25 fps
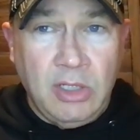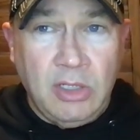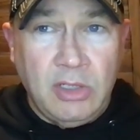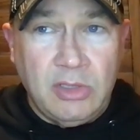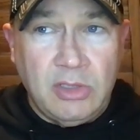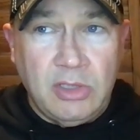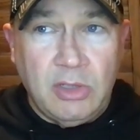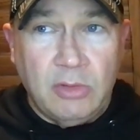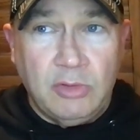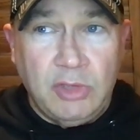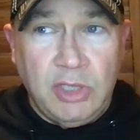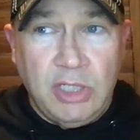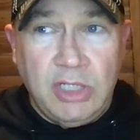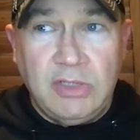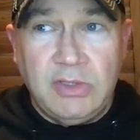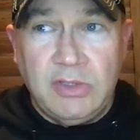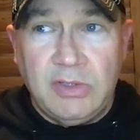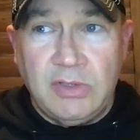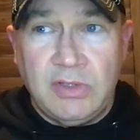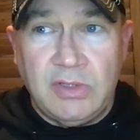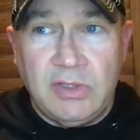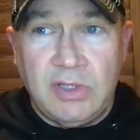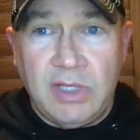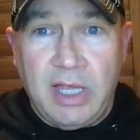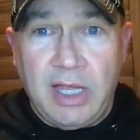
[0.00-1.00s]
So
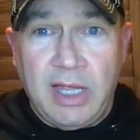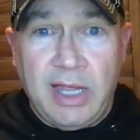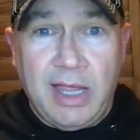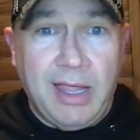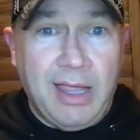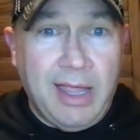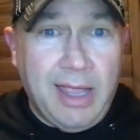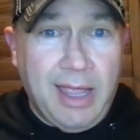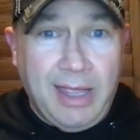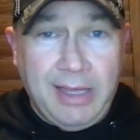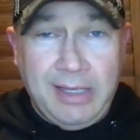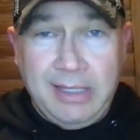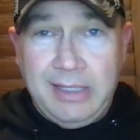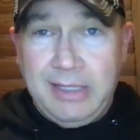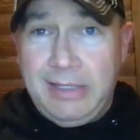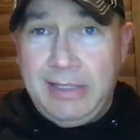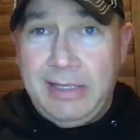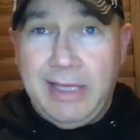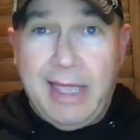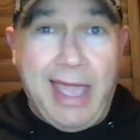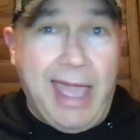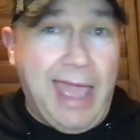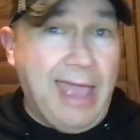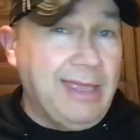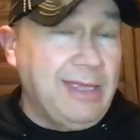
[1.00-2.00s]
Jesus is saying,
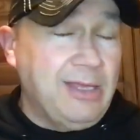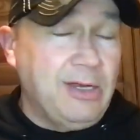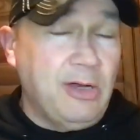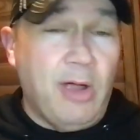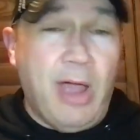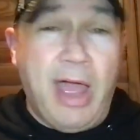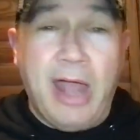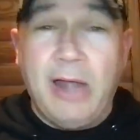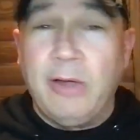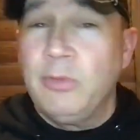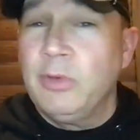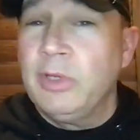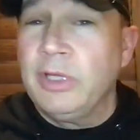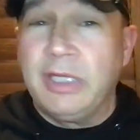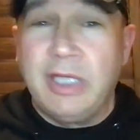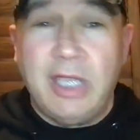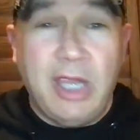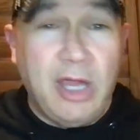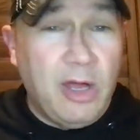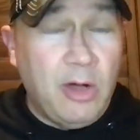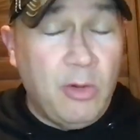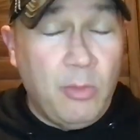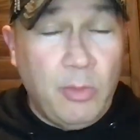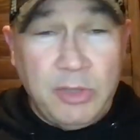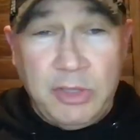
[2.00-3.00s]
you know, I don't really
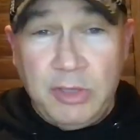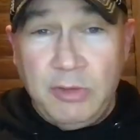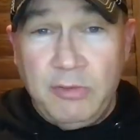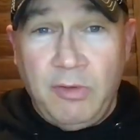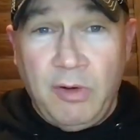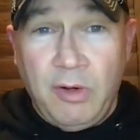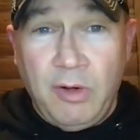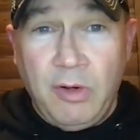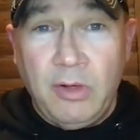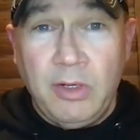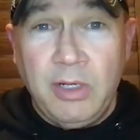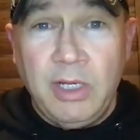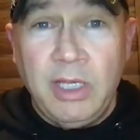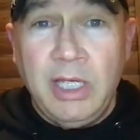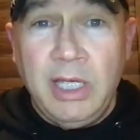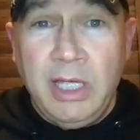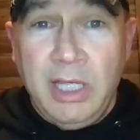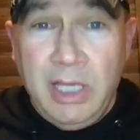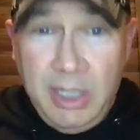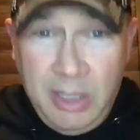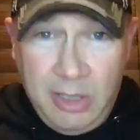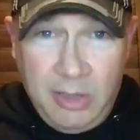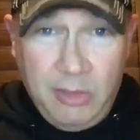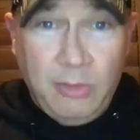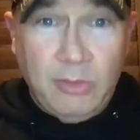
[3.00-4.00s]
care what you've heard.
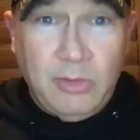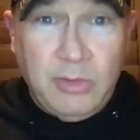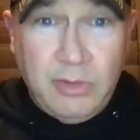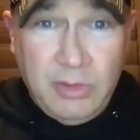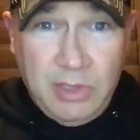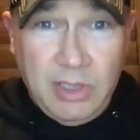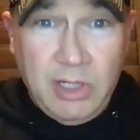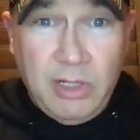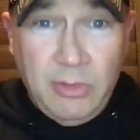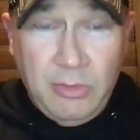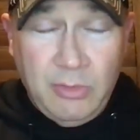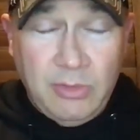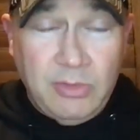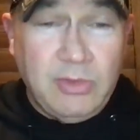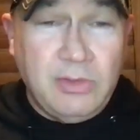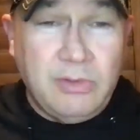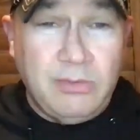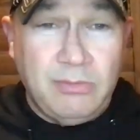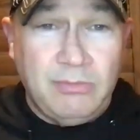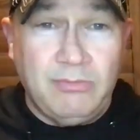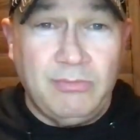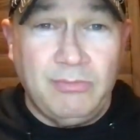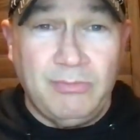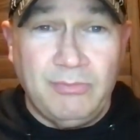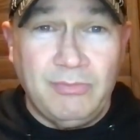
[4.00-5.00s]
Here's
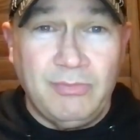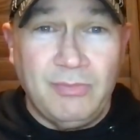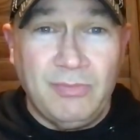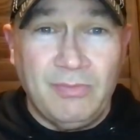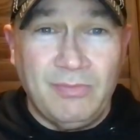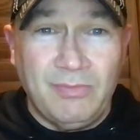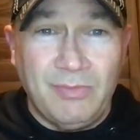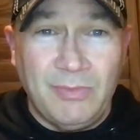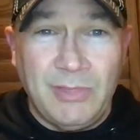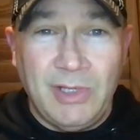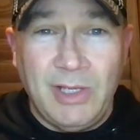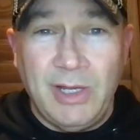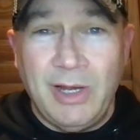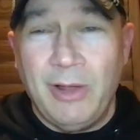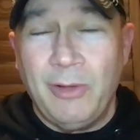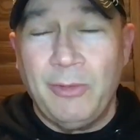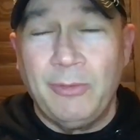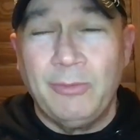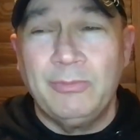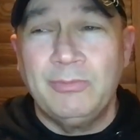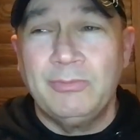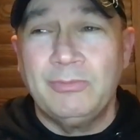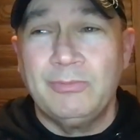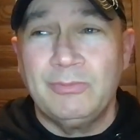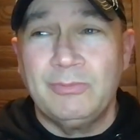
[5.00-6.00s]
here's, you
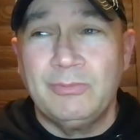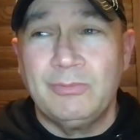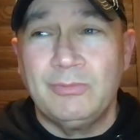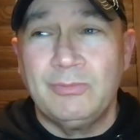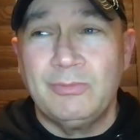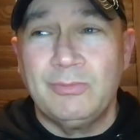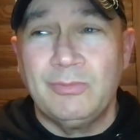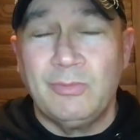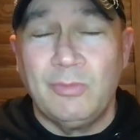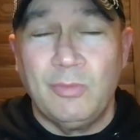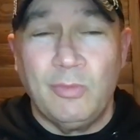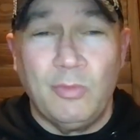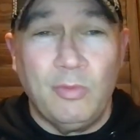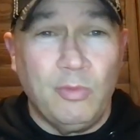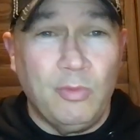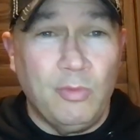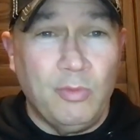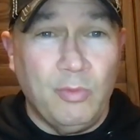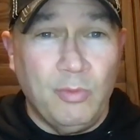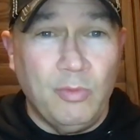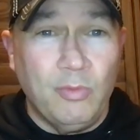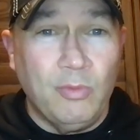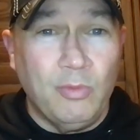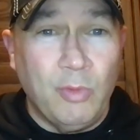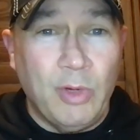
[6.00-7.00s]
know,
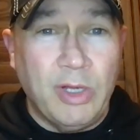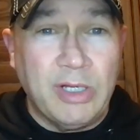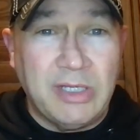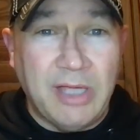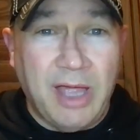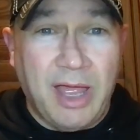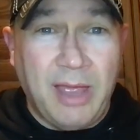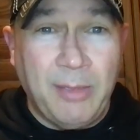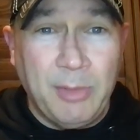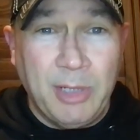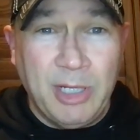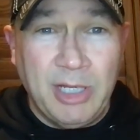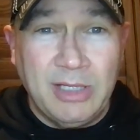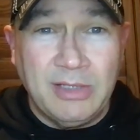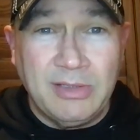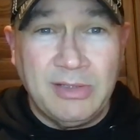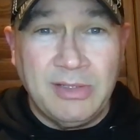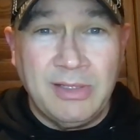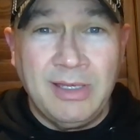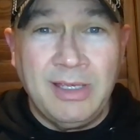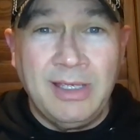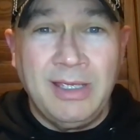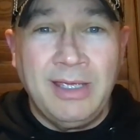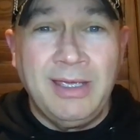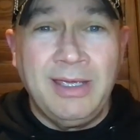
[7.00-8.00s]
what time it is.